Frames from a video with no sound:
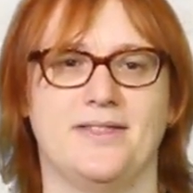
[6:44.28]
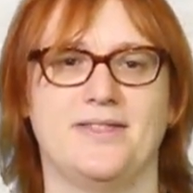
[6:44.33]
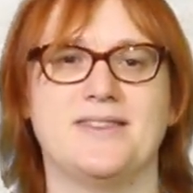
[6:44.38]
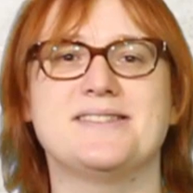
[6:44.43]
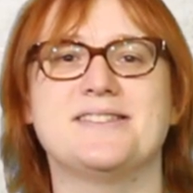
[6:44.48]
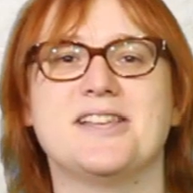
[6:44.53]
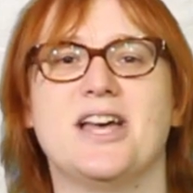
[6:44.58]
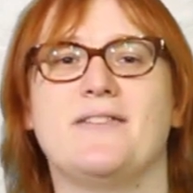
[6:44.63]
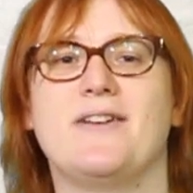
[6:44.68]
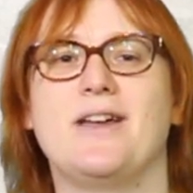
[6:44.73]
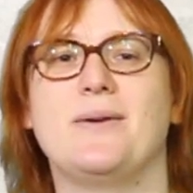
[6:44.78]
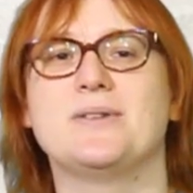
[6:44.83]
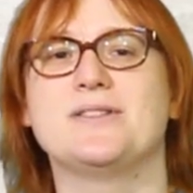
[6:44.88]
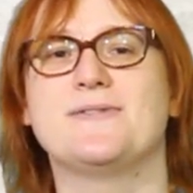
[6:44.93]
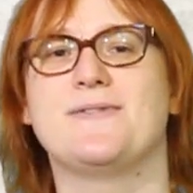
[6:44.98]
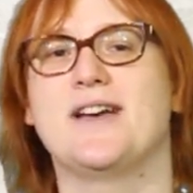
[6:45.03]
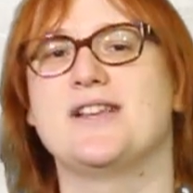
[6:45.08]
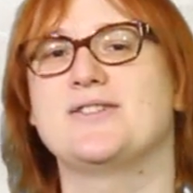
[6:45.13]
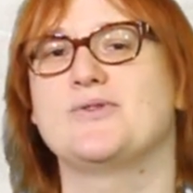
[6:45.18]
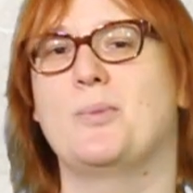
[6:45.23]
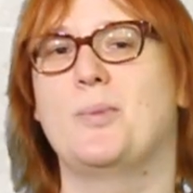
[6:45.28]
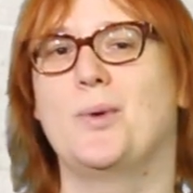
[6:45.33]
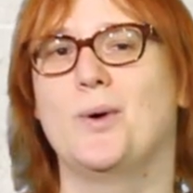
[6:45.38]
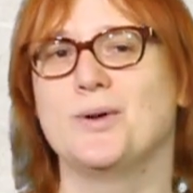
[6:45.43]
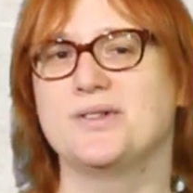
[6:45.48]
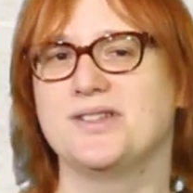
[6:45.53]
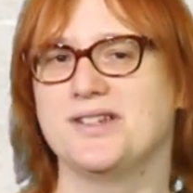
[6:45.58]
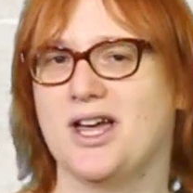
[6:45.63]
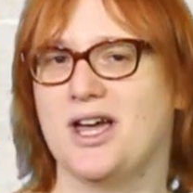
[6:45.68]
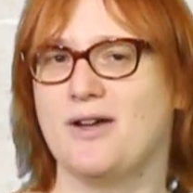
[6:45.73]
The survey was first
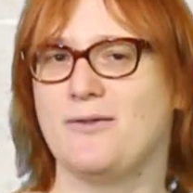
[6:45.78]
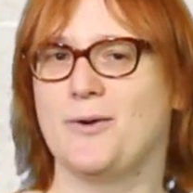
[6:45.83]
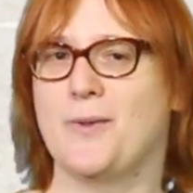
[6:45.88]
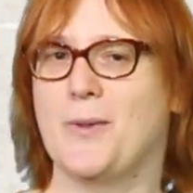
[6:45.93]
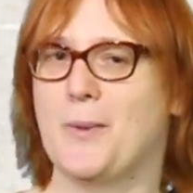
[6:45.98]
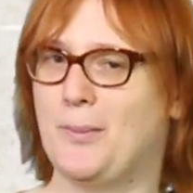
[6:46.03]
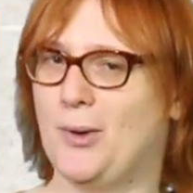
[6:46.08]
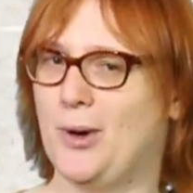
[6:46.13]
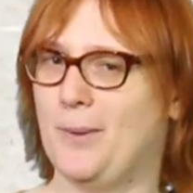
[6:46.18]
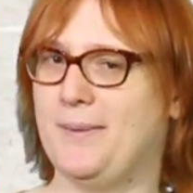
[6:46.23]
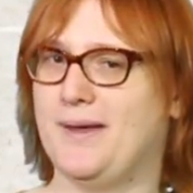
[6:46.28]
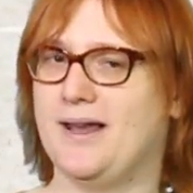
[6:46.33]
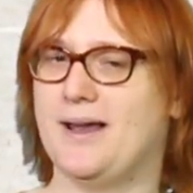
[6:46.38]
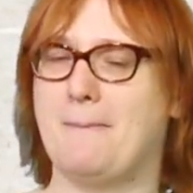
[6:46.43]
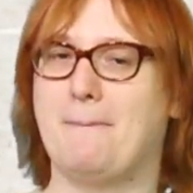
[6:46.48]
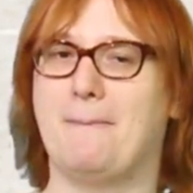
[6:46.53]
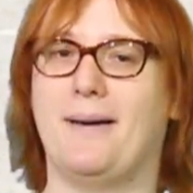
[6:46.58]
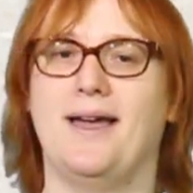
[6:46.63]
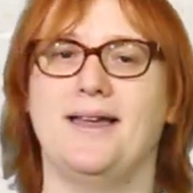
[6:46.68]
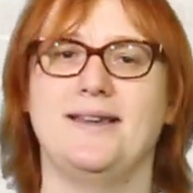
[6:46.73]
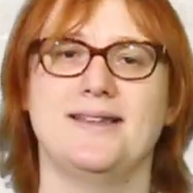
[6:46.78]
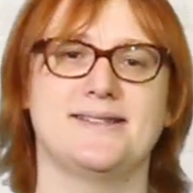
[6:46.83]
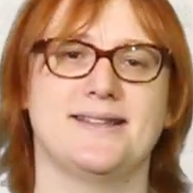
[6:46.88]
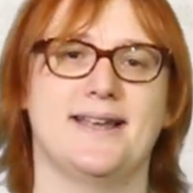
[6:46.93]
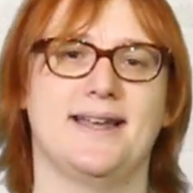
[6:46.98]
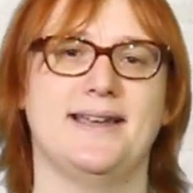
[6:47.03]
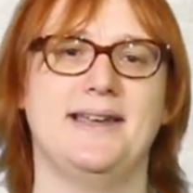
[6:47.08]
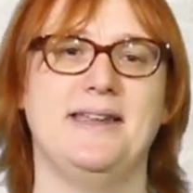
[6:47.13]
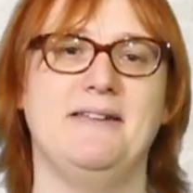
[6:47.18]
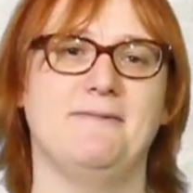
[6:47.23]
reported over on the popular My
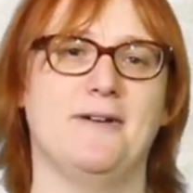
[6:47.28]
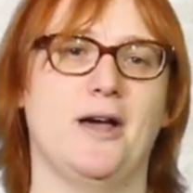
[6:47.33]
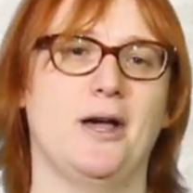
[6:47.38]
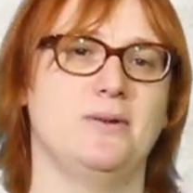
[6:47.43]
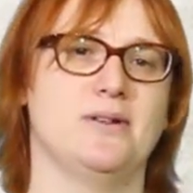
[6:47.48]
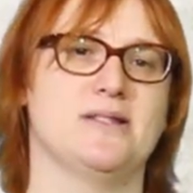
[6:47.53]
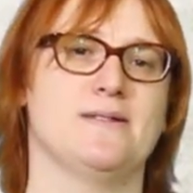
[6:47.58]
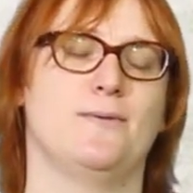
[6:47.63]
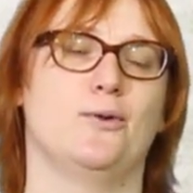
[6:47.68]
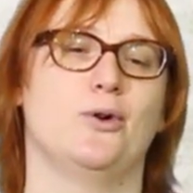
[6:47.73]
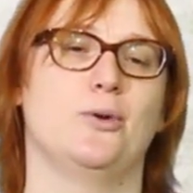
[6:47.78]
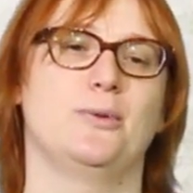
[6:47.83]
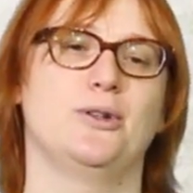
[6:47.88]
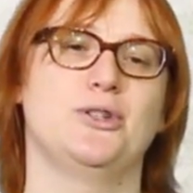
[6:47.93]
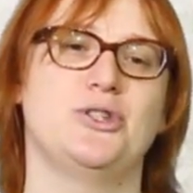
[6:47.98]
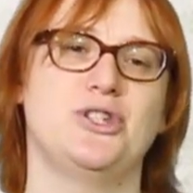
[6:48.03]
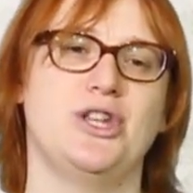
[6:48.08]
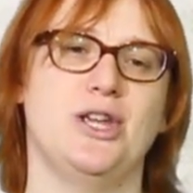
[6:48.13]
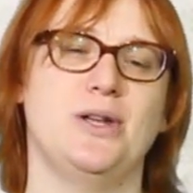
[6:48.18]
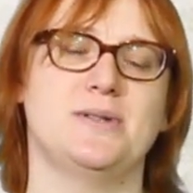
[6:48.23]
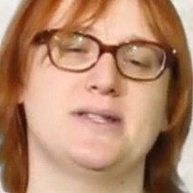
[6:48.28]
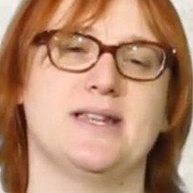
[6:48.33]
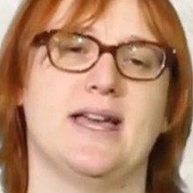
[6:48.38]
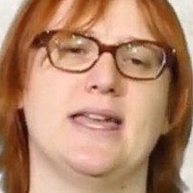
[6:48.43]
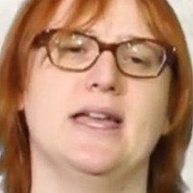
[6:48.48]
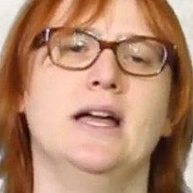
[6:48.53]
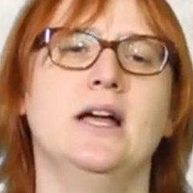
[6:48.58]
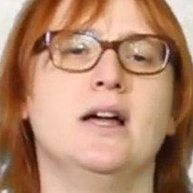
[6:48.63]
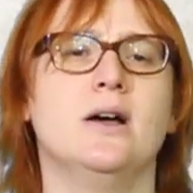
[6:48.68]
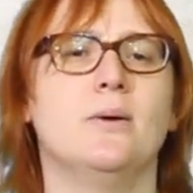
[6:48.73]
Nissan Leaf Owners Forum on
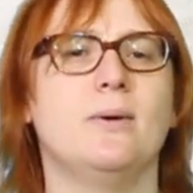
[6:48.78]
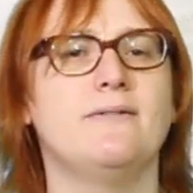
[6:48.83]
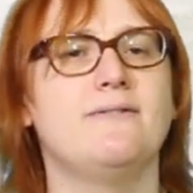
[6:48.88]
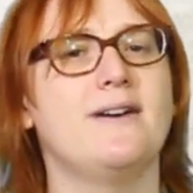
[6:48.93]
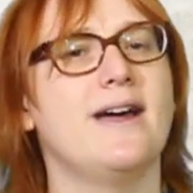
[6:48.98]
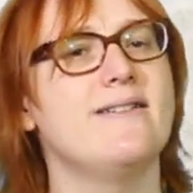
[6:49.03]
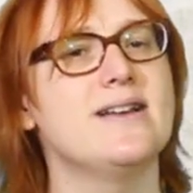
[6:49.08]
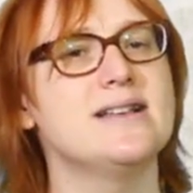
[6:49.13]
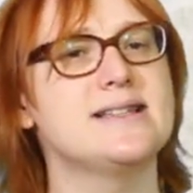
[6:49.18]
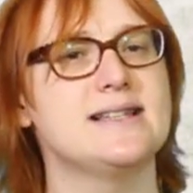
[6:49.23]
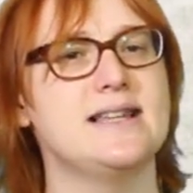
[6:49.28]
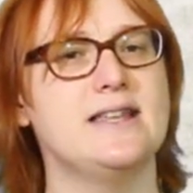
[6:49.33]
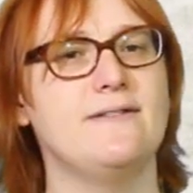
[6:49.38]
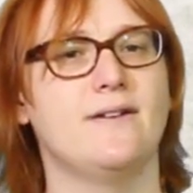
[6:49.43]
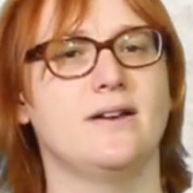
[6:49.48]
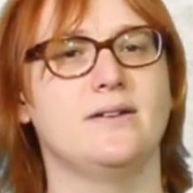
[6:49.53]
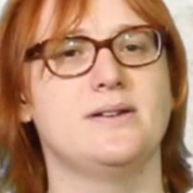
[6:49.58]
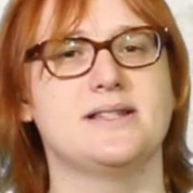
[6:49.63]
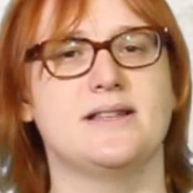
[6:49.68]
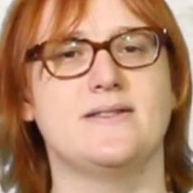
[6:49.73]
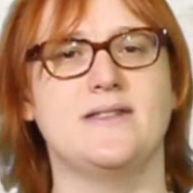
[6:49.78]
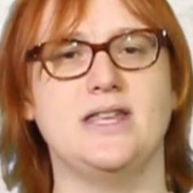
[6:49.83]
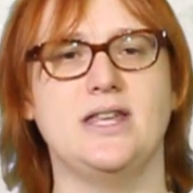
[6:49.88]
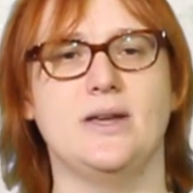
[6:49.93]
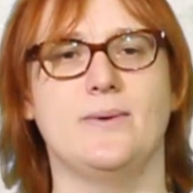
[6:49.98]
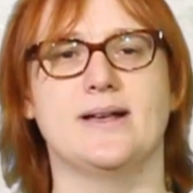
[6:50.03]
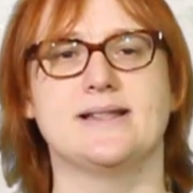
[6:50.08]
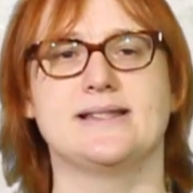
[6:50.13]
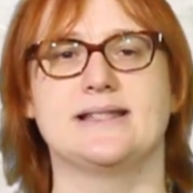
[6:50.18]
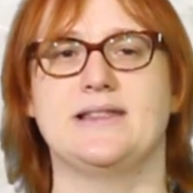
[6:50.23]
Tuesday, where various Leaf owners in the
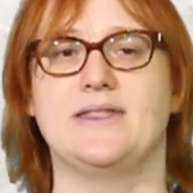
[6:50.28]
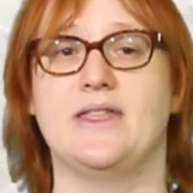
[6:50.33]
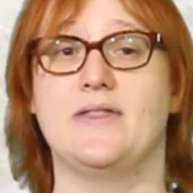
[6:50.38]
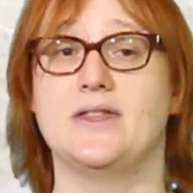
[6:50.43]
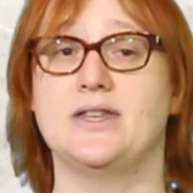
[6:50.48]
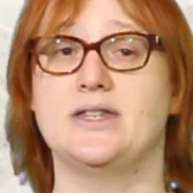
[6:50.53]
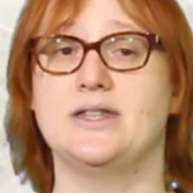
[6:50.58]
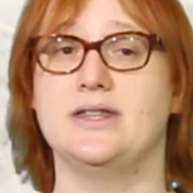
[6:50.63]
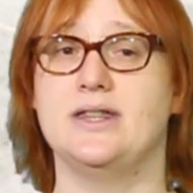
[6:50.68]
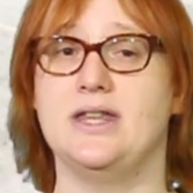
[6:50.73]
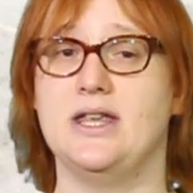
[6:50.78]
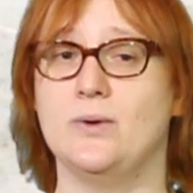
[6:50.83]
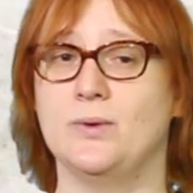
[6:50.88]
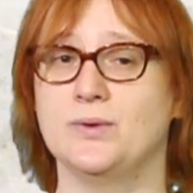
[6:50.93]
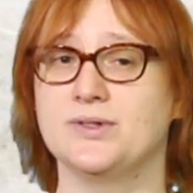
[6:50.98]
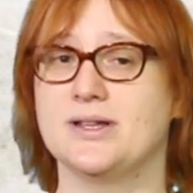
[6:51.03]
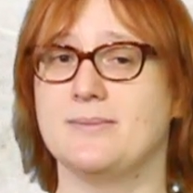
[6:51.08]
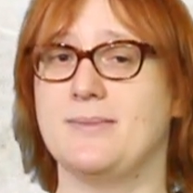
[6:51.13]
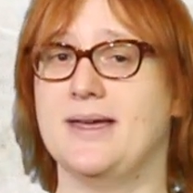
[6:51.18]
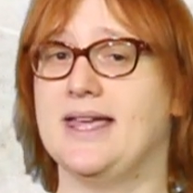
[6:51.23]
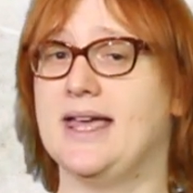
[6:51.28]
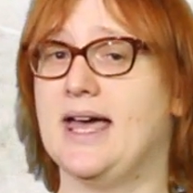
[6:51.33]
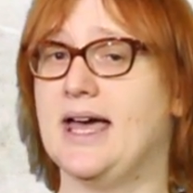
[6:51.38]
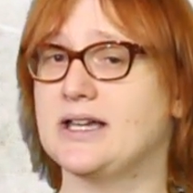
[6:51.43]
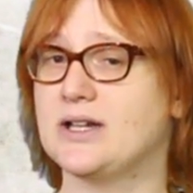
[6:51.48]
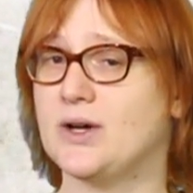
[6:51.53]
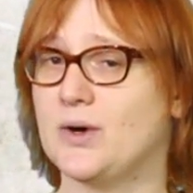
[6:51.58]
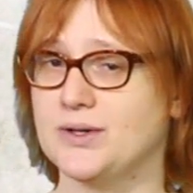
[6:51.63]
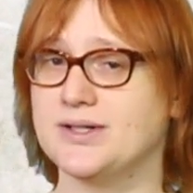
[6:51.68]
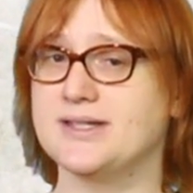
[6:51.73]
US said that the automaker
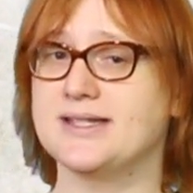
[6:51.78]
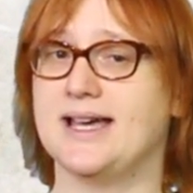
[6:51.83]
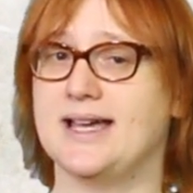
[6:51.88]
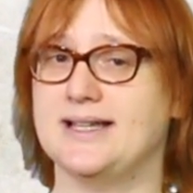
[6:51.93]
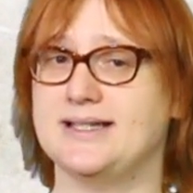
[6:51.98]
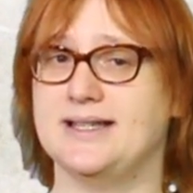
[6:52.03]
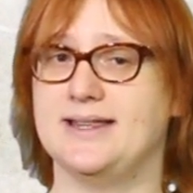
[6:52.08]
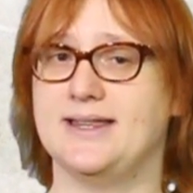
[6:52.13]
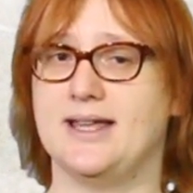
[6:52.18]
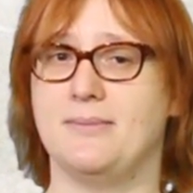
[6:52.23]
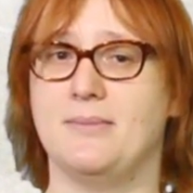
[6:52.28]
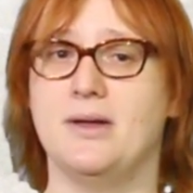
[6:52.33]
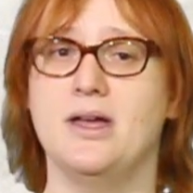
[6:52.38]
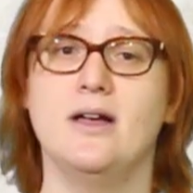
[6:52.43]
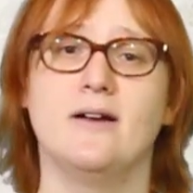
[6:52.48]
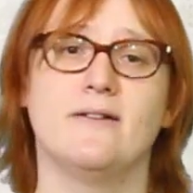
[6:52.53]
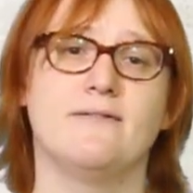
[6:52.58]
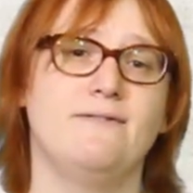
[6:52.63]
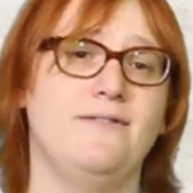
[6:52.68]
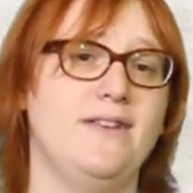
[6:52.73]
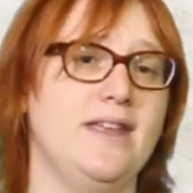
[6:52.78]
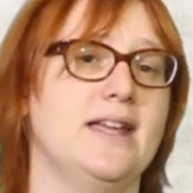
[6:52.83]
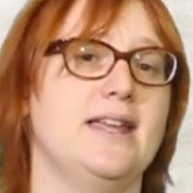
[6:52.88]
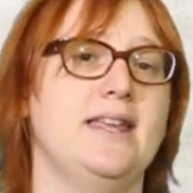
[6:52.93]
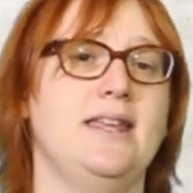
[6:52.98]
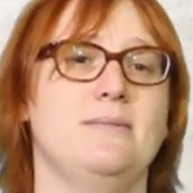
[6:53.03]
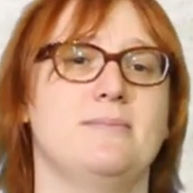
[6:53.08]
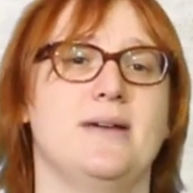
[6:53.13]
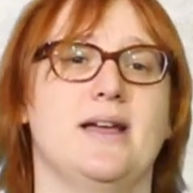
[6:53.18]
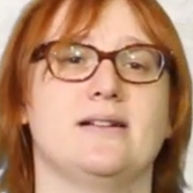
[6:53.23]
had contacted them via
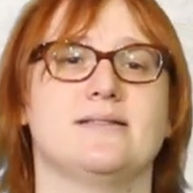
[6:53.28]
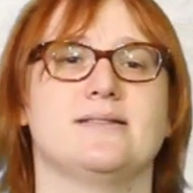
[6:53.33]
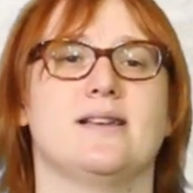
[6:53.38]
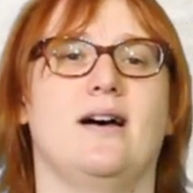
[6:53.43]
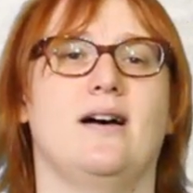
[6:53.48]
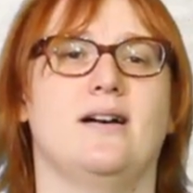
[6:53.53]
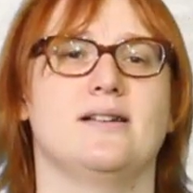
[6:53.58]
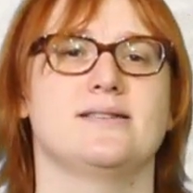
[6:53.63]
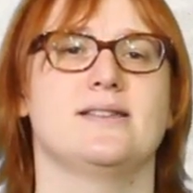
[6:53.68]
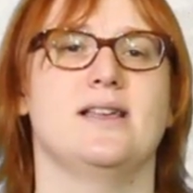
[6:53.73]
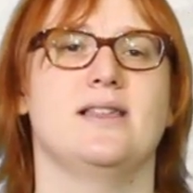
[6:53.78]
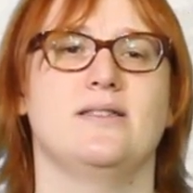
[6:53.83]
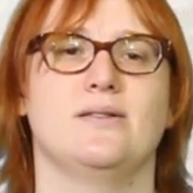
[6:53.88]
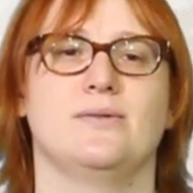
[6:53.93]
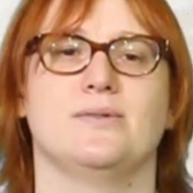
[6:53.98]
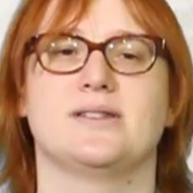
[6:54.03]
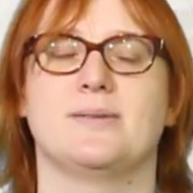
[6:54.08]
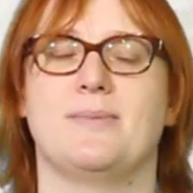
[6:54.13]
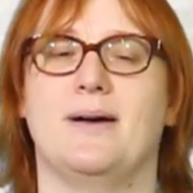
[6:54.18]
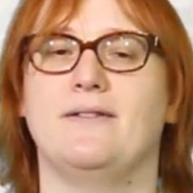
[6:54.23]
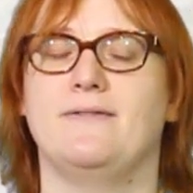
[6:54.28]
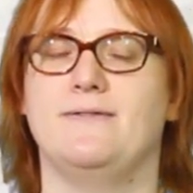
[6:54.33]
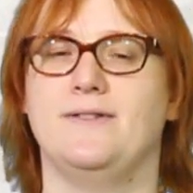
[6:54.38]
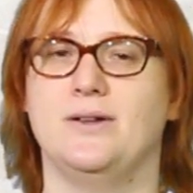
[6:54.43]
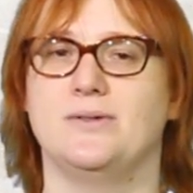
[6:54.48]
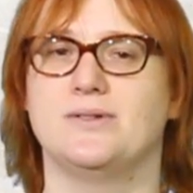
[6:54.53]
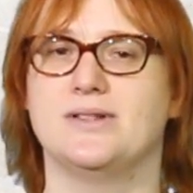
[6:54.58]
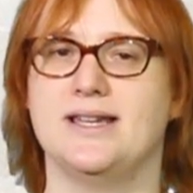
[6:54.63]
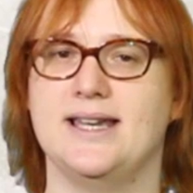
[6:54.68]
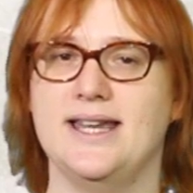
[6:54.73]
email to ask their thoughts about
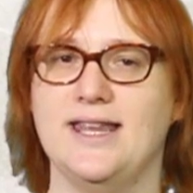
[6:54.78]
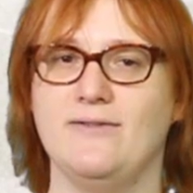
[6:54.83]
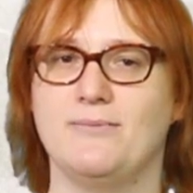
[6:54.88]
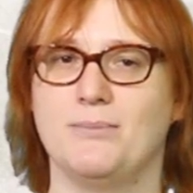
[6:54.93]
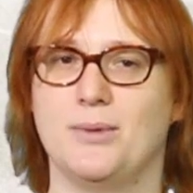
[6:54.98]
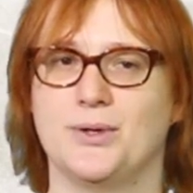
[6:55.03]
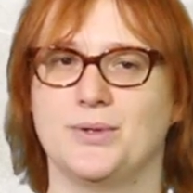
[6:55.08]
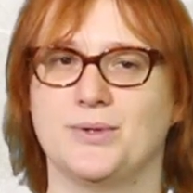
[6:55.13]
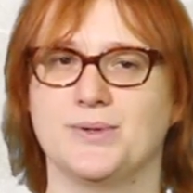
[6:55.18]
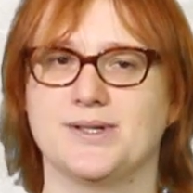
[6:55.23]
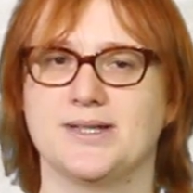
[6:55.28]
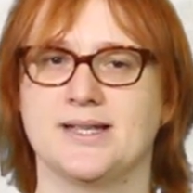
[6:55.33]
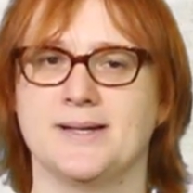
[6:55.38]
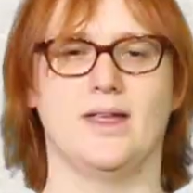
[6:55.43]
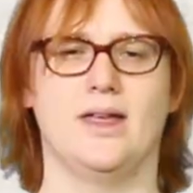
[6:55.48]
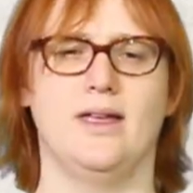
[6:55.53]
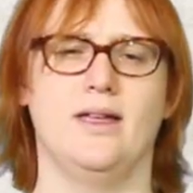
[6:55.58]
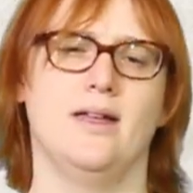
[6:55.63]
future Leaf models.